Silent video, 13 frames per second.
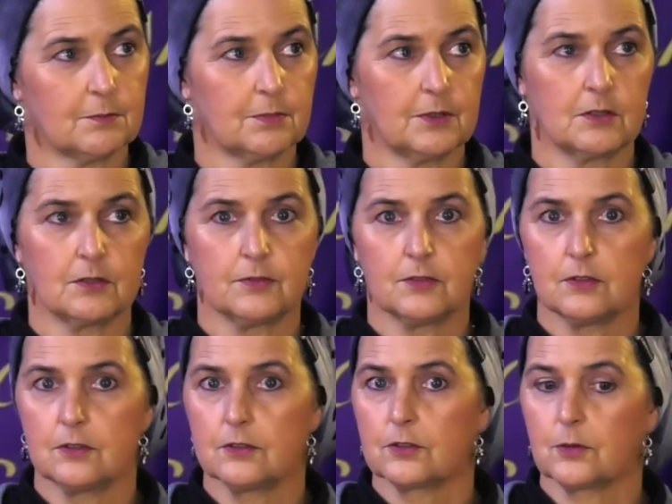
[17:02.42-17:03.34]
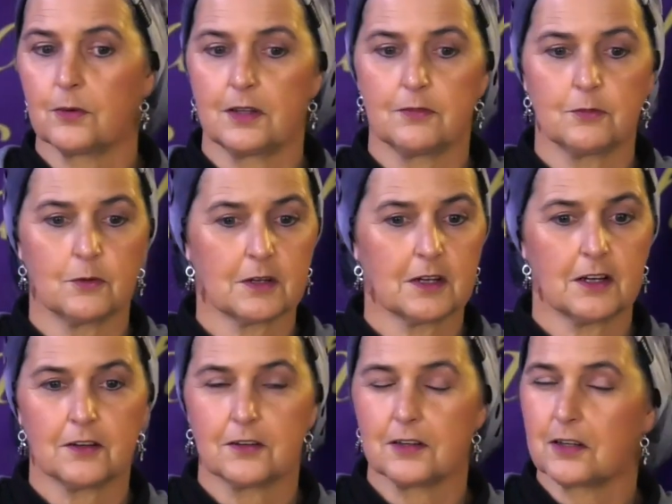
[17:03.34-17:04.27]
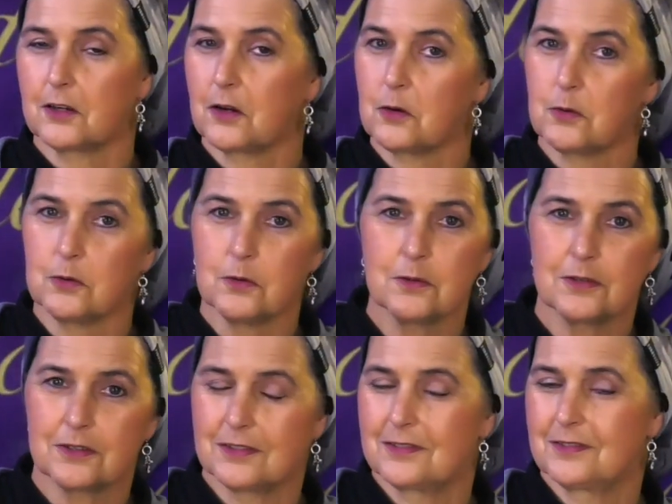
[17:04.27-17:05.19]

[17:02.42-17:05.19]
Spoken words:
beautiful 24 karat gold,